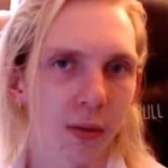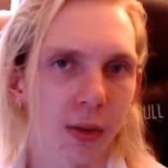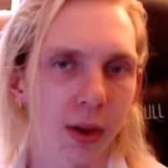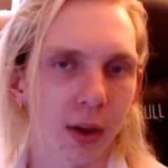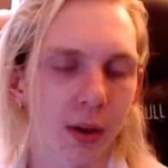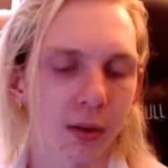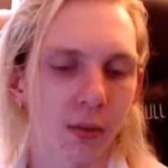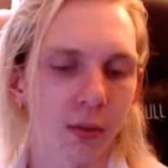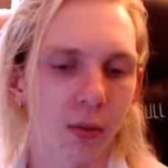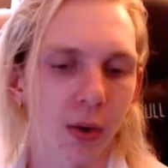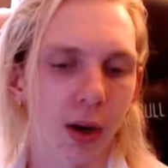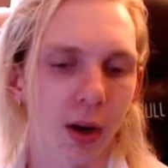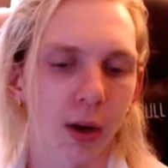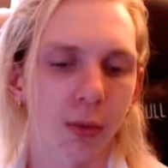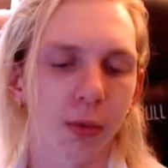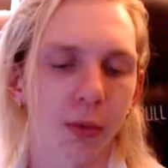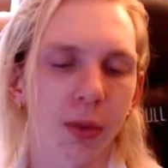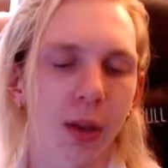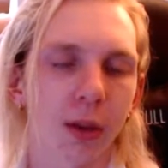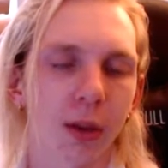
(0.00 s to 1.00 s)
Like, why
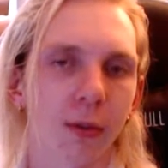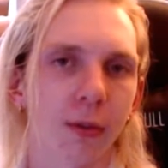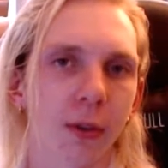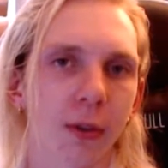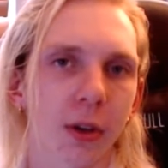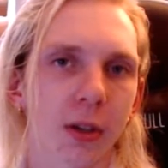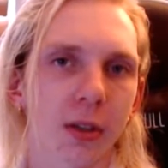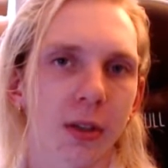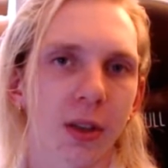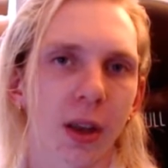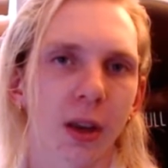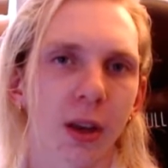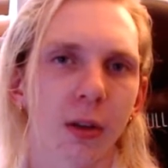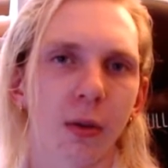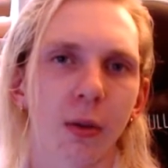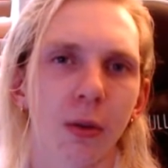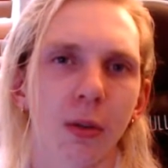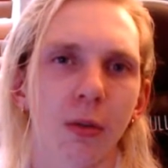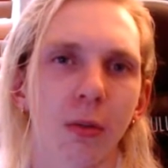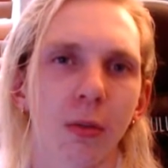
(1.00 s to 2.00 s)
would they fix a
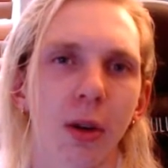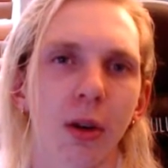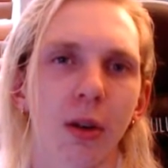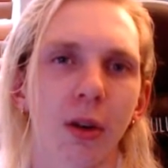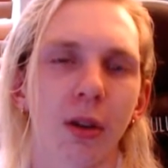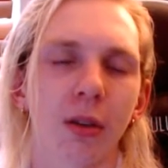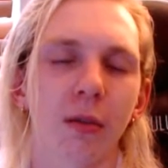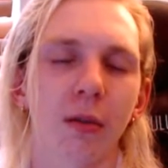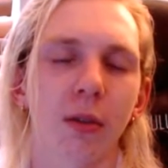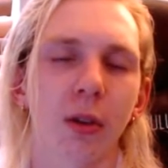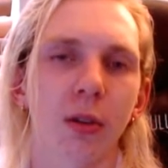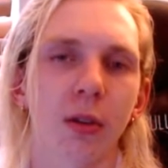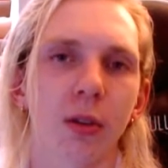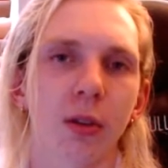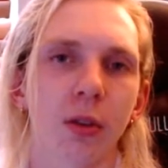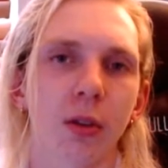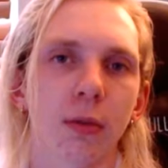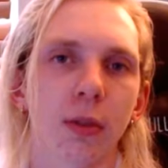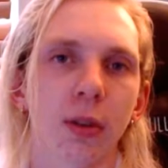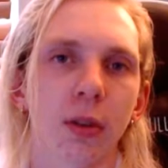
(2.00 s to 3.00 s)
North American
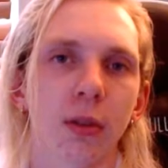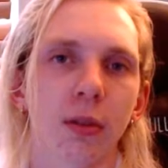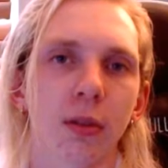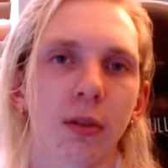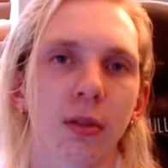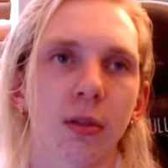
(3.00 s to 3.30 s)
version of it